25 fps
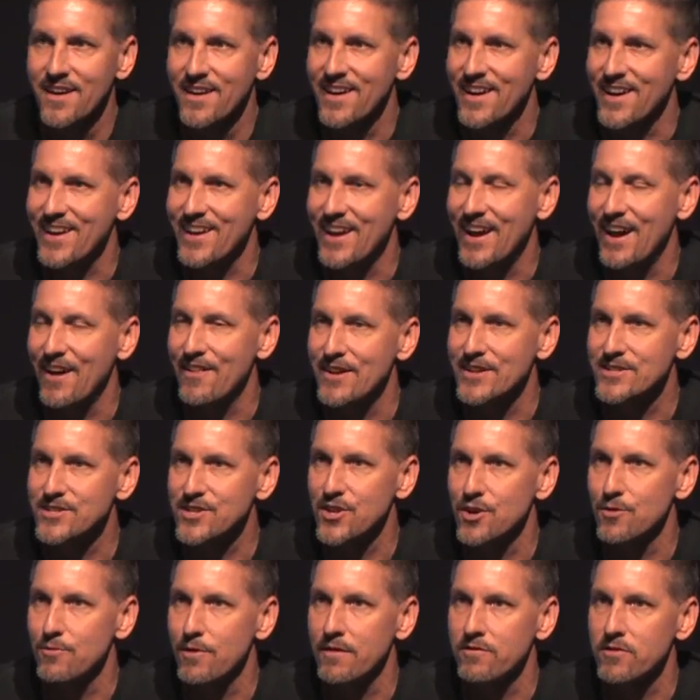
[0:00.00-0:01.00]
and how that's
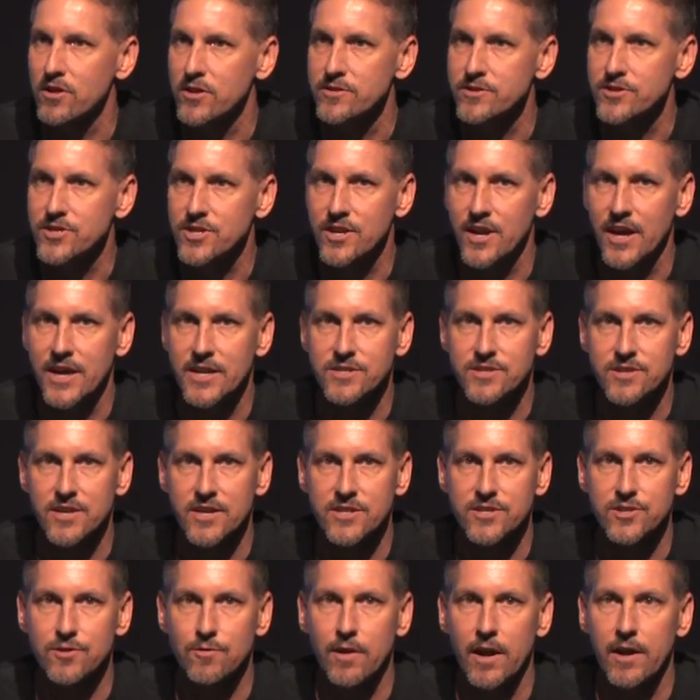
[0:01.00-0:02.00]
going to revolutionize
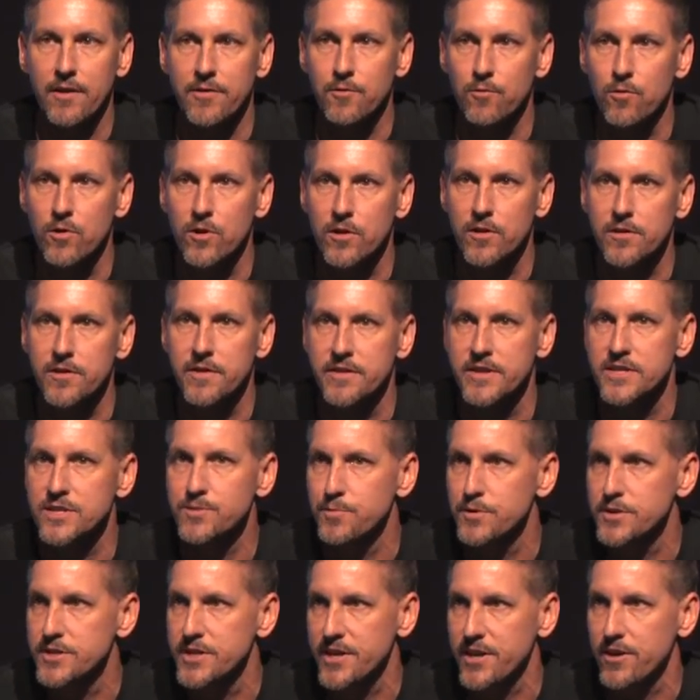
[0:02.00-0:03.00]
things around the world in this
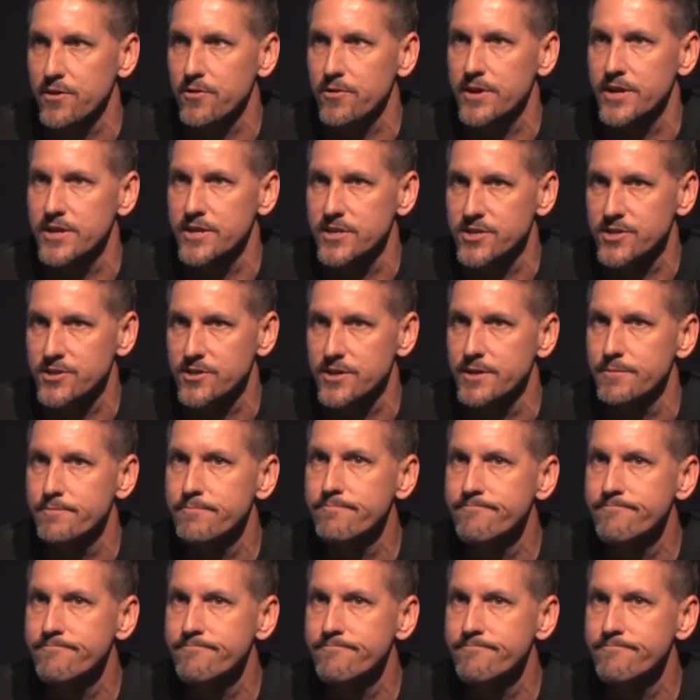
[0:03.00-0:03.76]
particular industry.